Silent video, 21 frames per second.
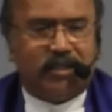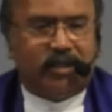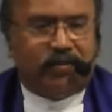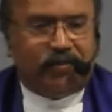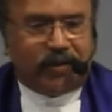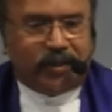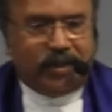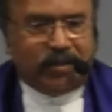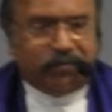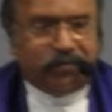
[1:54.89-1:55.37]
It's
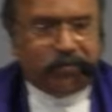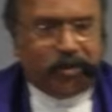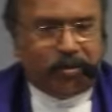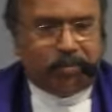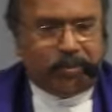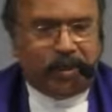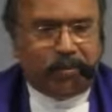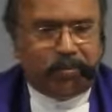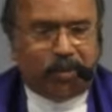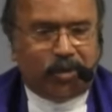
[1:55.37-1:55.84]
difficult
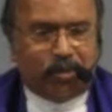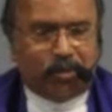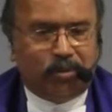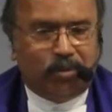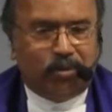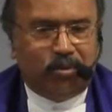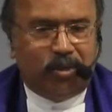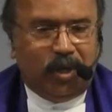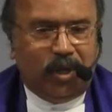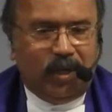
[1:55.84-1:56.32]
for people
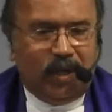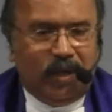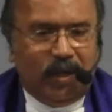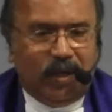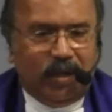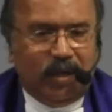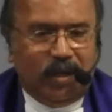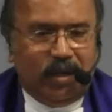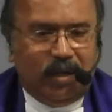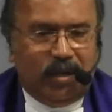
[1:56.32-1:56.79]
to
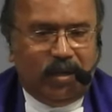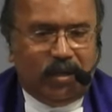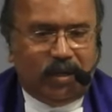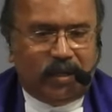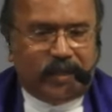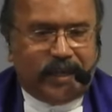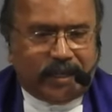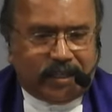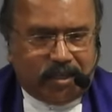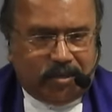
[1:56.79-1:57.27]

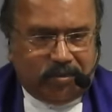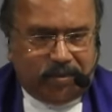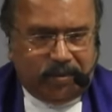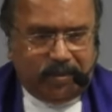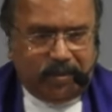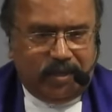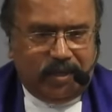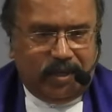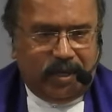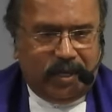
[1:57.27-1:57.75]
get
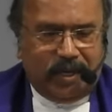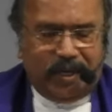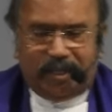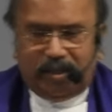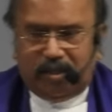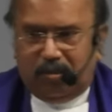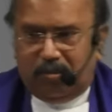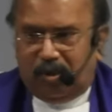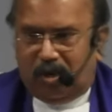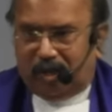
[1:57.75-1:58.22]
up
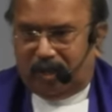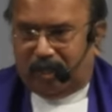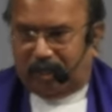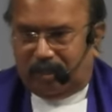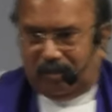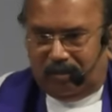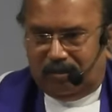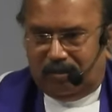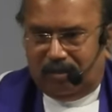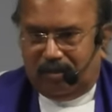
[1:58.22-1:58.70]
early in the
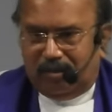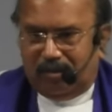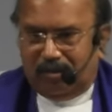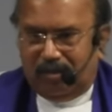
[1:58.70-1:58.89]
morning.